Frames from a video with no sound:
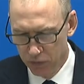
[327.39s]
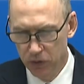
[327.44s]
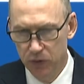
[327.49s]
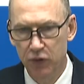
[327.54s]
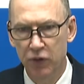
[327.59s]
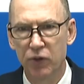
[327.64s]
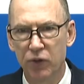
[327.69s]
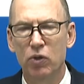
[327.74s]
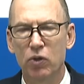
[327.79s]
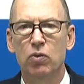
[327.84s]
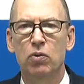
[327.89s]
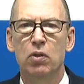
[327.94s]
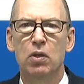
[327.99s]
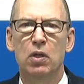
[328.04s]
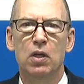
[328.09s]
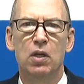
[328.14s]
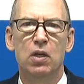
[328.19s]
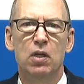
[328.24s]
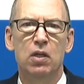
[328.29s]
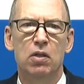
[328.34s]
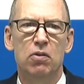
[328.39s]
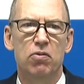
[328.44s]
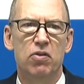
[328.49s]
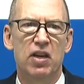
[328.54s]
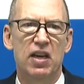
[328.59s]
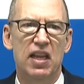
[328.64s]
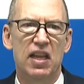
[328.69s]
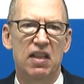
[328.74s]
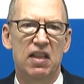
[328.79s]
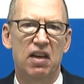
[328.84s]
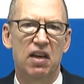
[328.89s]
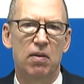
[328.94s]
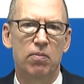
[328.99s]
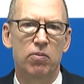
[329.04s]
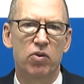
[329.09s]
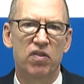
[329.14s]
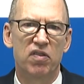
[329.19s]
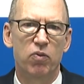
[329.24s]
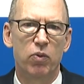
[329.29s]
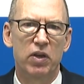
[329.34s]
Two, we're hitting the
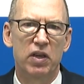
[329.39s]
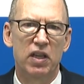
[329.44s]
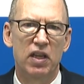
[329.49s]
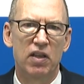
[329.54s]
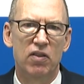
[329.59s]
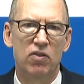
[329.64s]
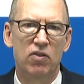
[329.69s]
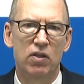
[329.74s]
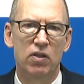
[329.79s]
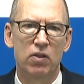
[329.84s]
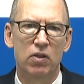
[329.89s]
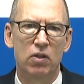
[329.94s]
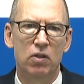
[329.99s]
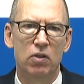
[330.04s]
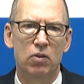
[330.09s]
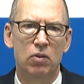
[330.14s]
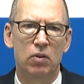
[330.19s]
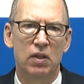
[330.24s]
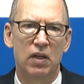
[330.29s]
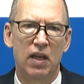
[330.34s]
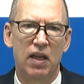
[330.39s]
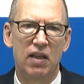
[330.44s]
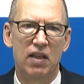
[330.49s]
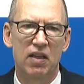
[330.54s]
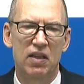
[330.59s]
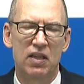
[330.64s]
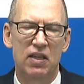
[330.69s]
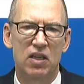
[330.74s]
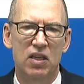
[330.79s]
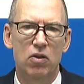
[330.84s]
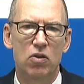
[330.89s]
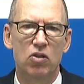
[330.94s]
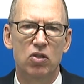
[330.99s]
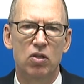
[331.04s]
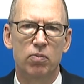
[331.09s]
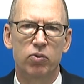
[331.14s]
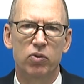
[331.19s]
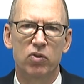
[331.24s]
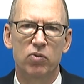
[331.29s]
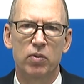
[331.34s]
numbers we need to, a huge
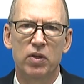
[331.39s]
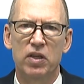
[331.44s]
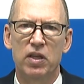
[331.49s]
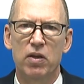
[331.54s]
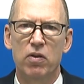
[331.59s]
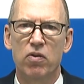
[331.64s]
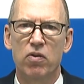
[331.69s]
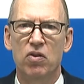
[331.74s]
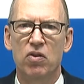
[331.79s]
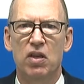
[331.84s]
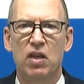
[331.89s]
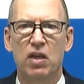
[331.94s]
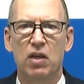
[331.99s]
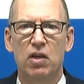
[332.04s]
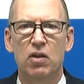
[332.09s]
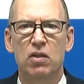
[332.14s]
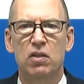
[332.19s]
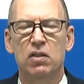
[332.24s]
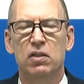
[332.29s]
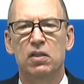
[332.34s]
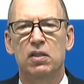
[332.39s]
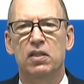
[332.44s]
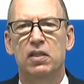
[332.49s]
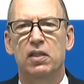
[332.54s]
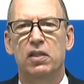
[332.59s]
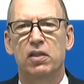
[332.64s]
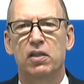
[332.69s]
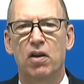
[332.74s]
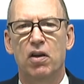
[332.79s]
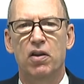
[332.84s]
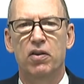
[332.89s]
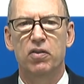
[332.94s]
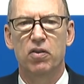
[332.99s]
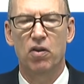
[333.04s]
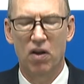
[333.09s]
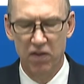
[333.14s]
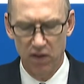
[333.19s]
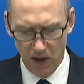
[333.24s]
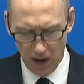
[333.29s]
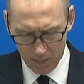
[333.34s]
improvement year on year
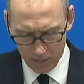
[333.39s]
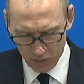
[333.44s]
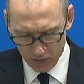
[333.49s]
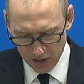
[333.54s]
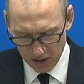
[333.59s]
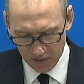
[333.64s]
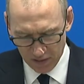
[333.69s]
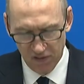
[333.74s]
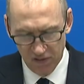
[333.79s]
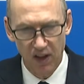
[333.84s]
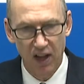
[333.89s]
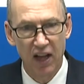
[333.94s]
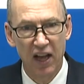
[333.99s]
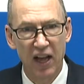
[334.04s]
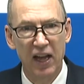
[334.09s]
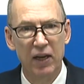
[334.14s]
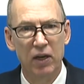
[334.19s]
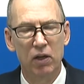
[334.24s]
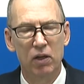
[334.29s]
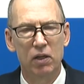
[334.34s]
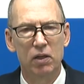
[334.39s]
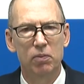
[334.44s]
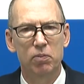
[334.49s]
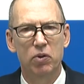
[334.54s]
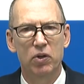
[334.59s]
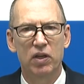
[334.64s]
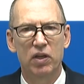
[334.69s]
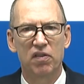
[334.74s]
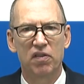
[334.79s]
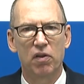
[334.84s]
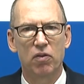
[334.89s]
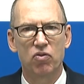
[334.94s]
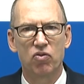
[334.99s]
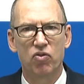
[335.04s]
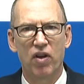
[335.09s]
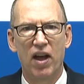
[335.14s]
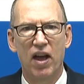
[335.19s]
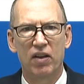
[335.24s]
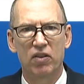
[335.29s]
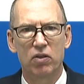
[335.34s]
on the operating side, putting us on
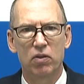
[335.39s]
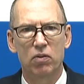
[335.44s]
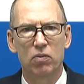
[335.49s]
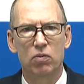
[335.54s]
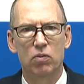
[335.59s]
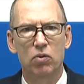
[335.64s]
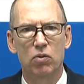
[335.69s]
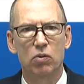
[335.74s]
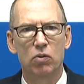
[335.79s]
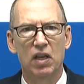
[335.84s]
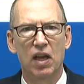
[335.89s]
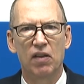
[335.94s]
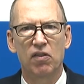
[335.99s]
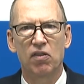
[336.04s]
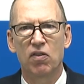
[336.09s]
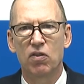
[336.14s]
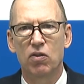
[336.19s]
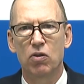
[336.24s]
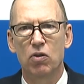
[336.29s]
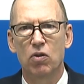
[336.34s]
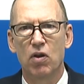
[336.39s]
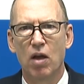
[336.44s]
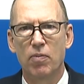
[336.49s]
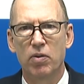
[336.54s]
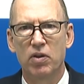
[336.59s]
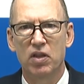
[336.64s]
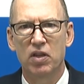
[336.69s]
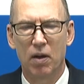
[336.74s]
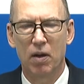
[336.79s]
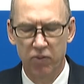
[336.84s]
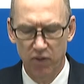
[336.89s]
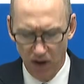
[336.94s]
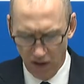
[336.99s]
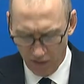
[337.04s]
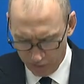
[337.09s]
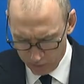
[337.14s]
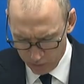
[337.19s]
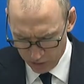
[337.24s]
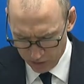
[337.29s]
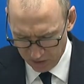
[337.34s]
track to get to EBITDA
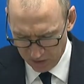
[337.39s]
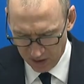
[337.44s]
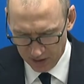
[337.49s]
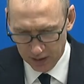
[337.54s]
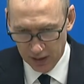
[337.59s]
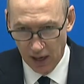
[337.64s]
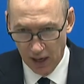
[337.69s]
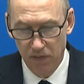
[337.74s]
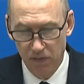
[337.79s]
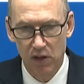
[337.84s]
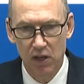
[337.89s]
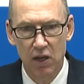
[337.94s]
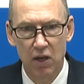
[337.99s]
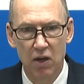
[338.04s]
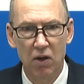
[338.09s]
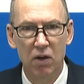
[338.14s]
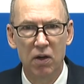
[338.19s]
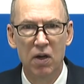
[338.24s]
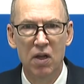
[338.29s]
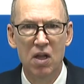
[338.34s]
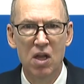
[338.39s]
profitable in the second half of the year.